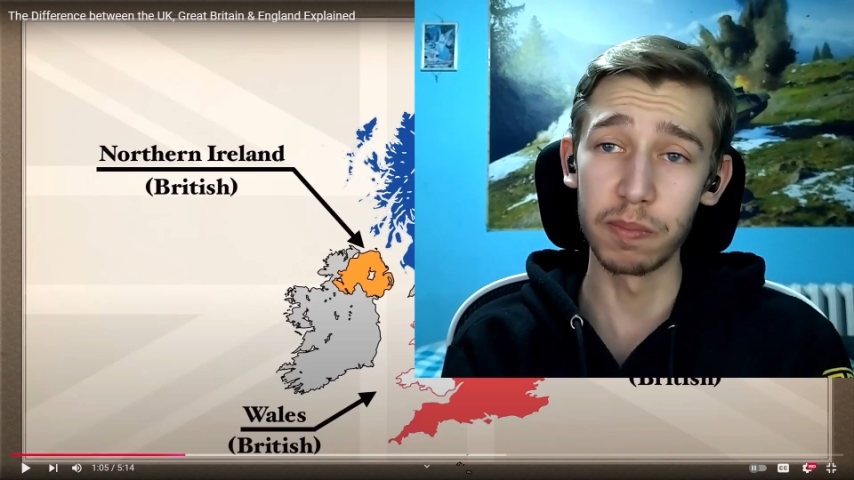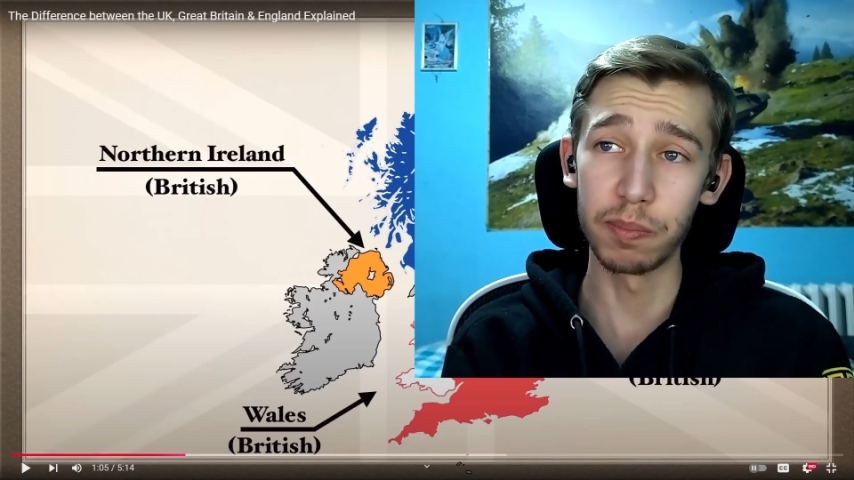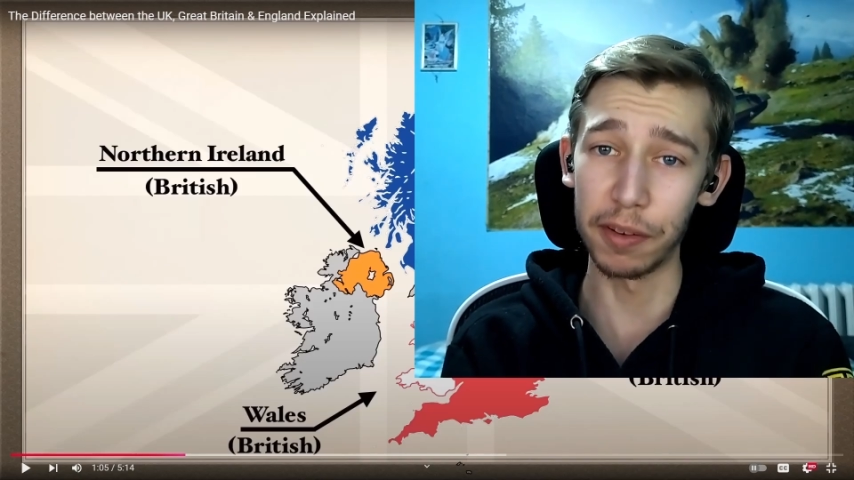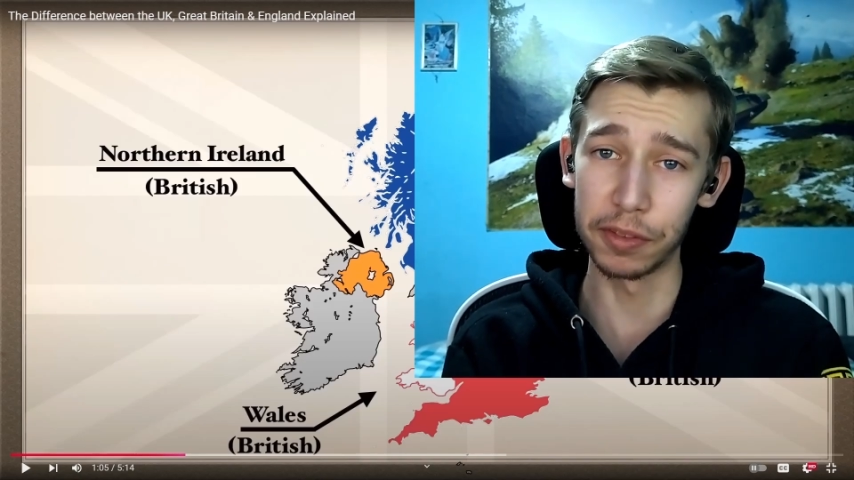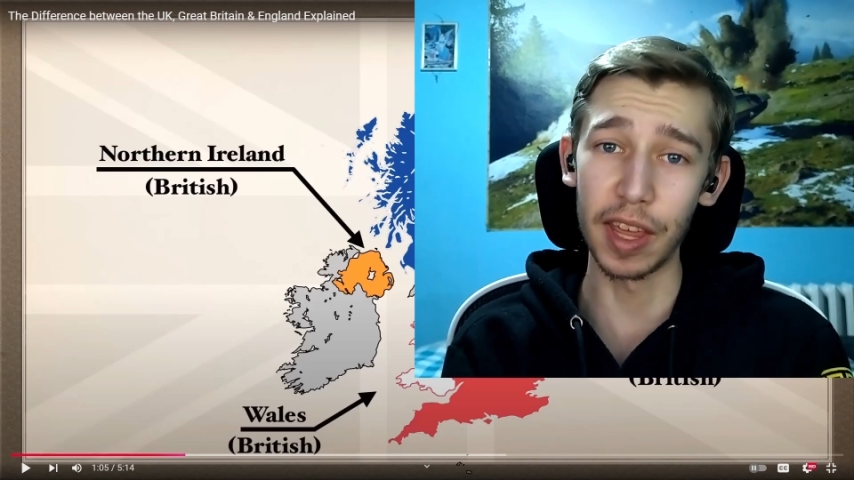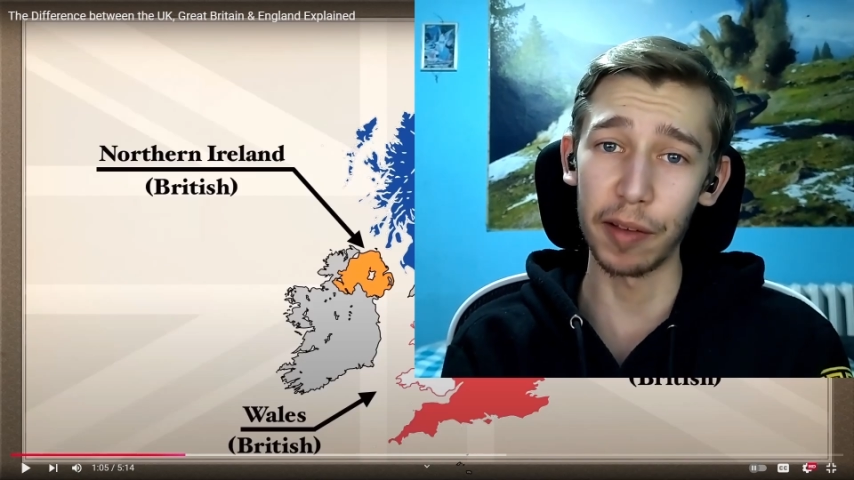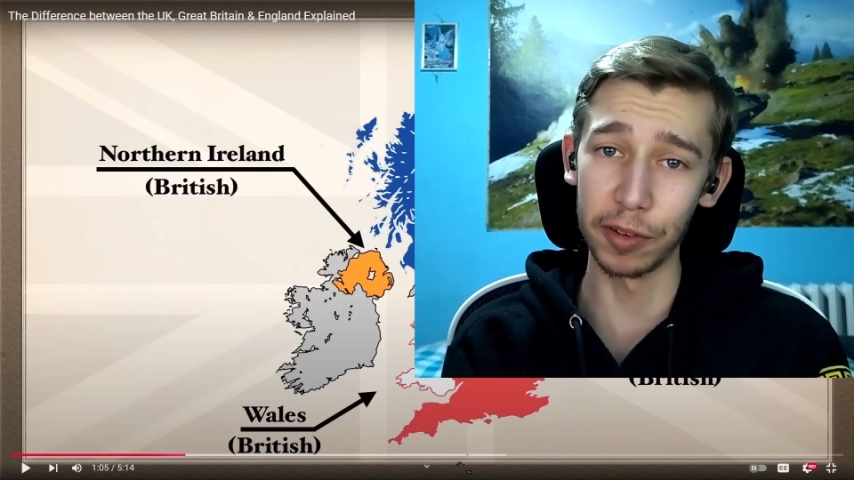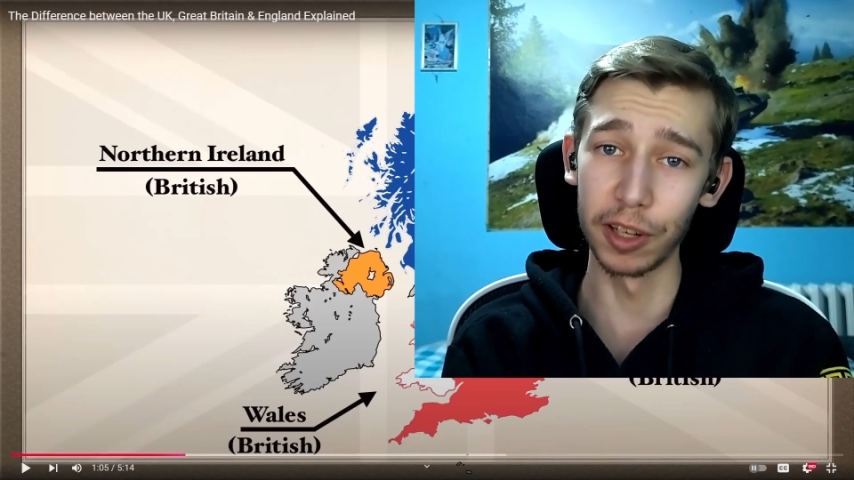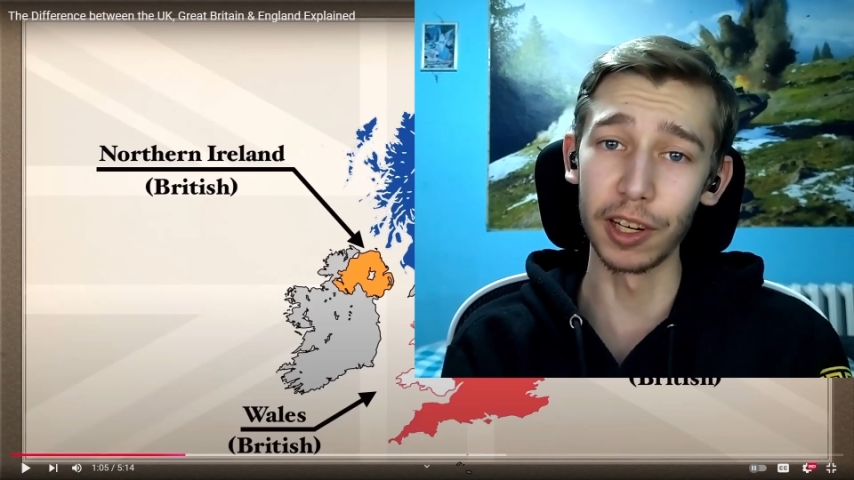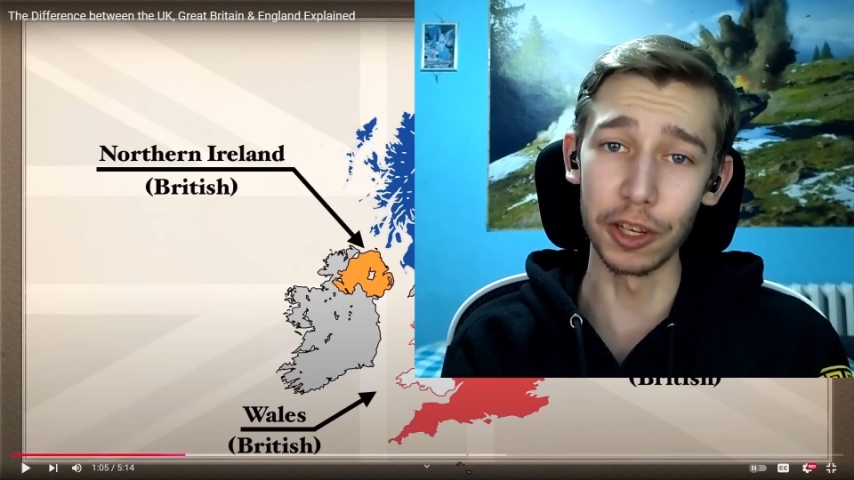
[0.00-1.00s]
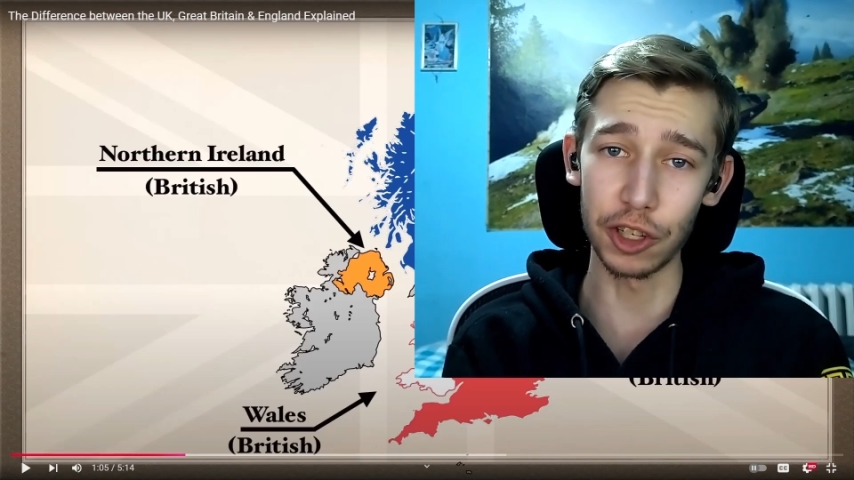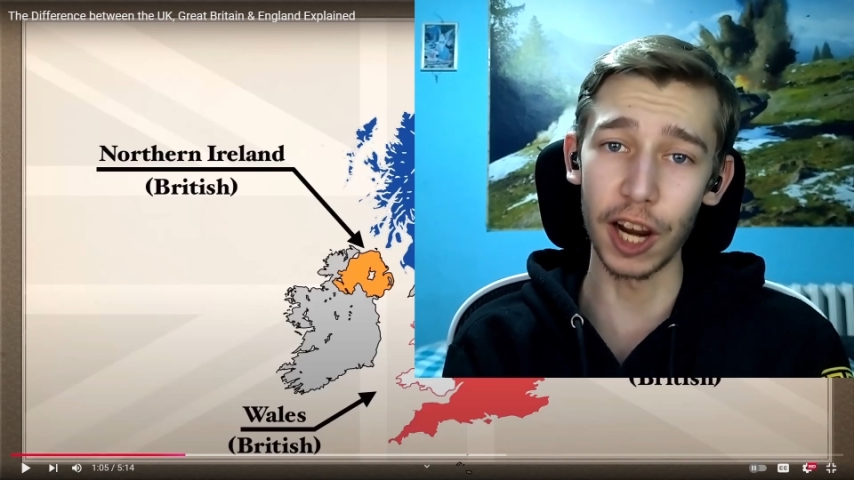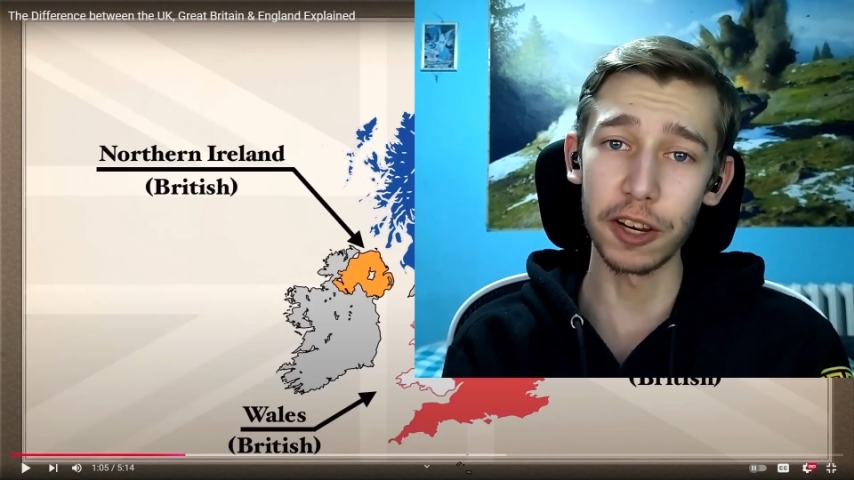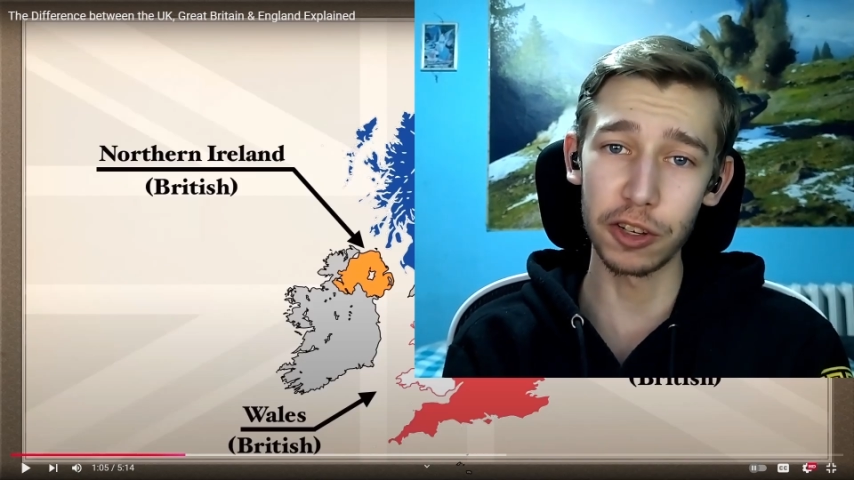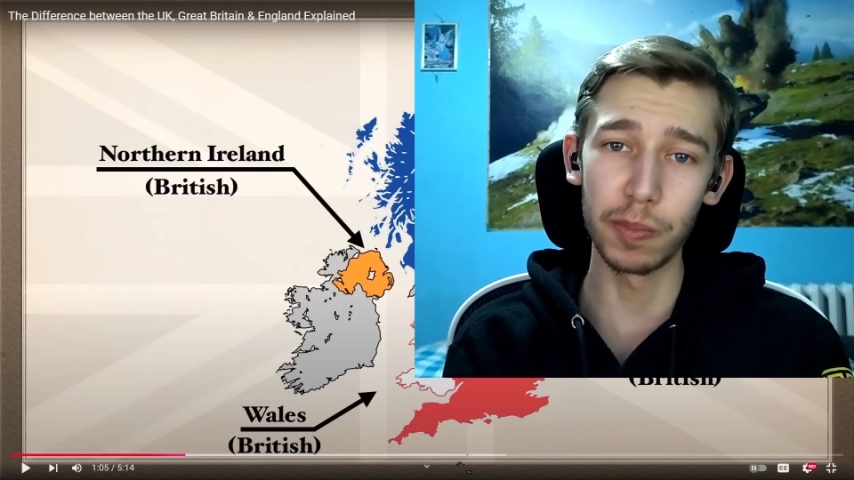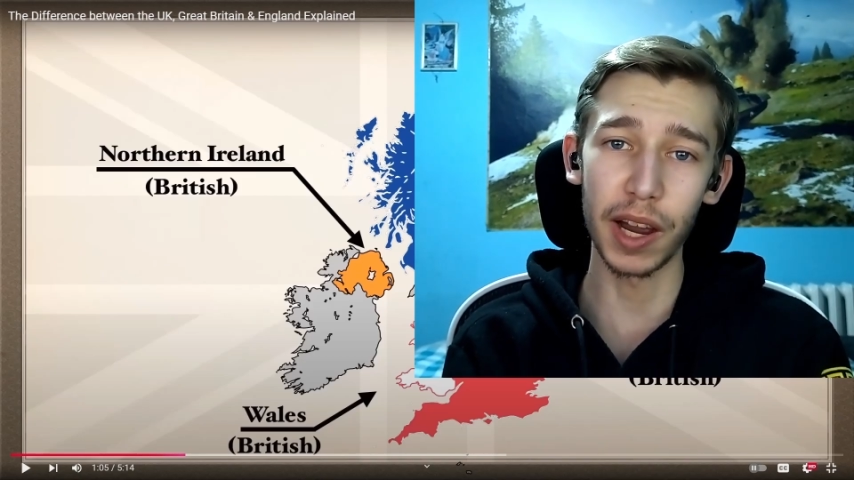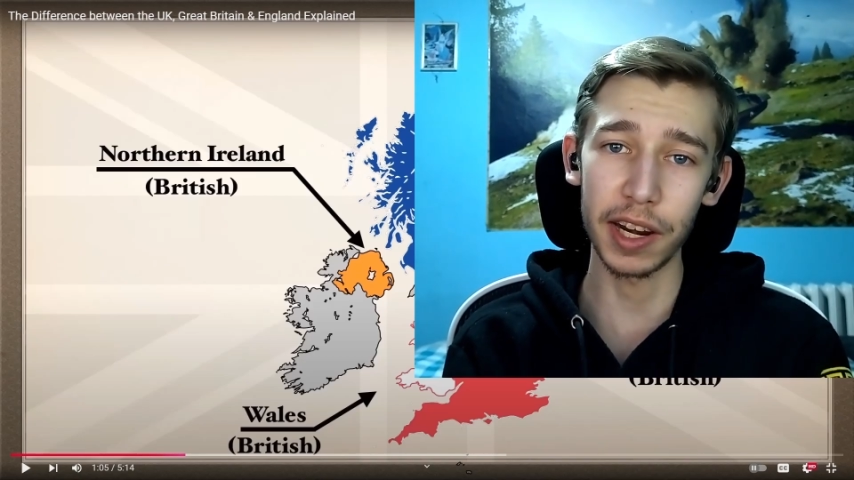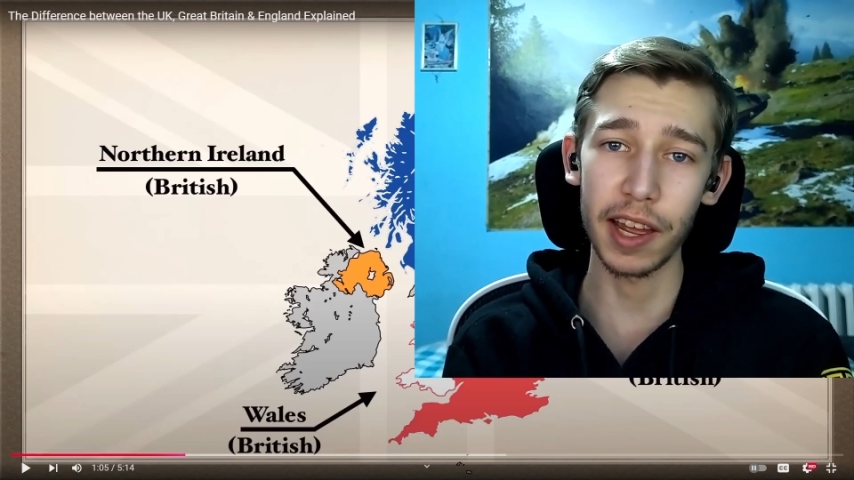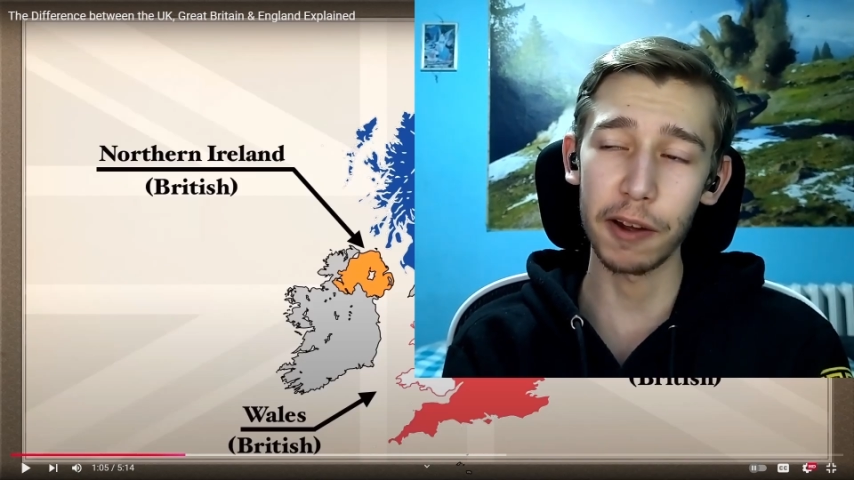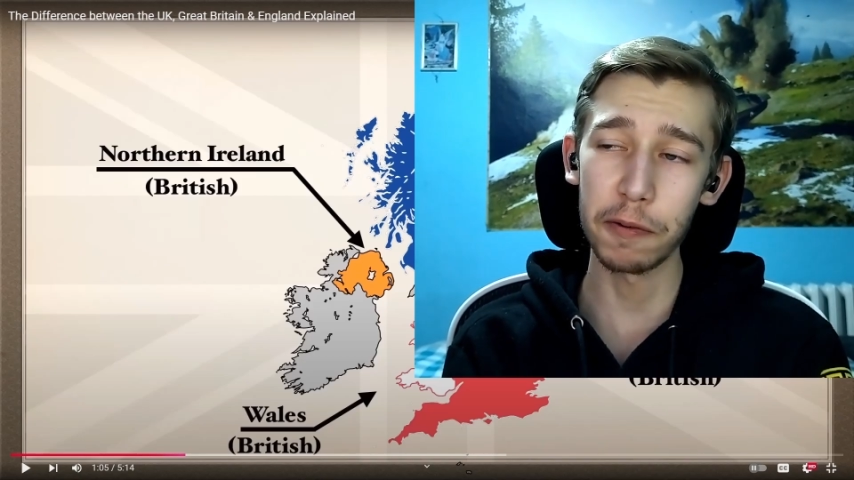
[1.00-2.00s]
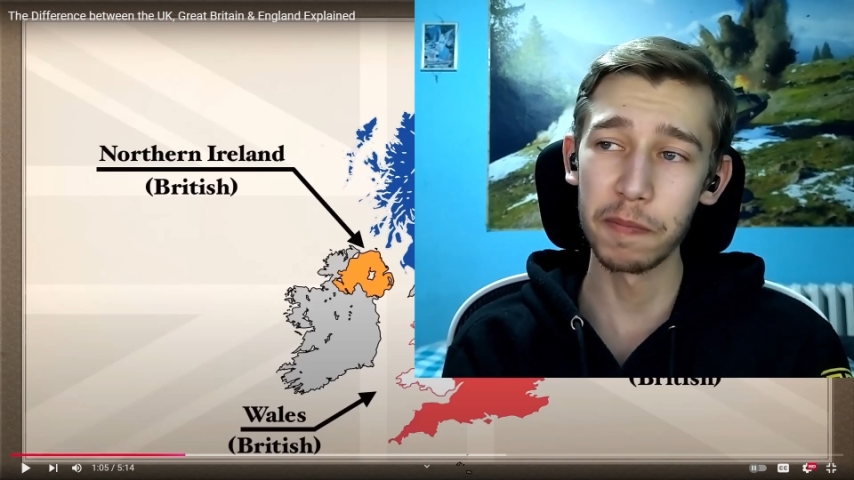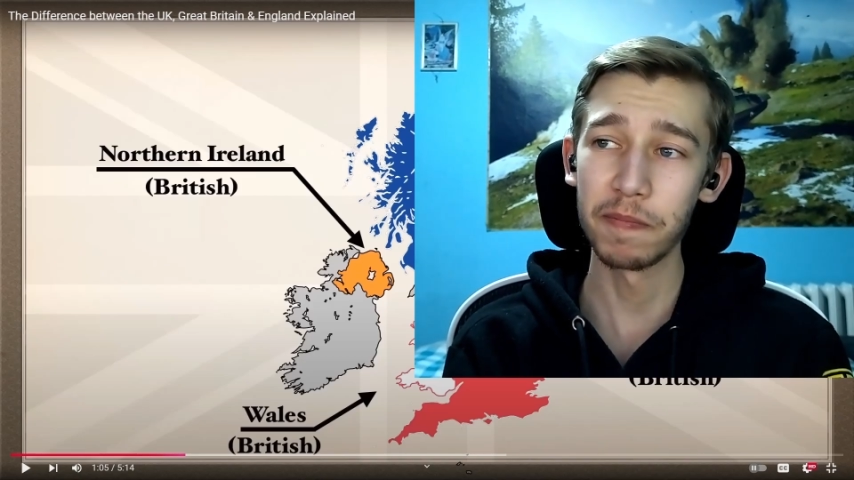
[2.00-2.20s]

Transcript: have definitely changed by now.